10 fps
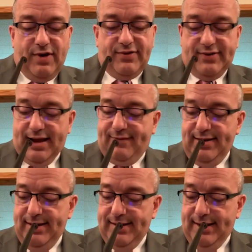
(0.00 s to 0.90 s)
Verse
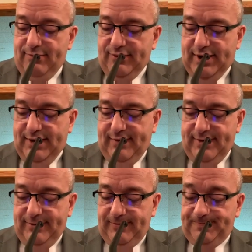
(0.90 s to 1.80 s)
7, it was
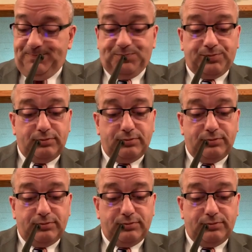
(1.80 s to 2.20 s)
given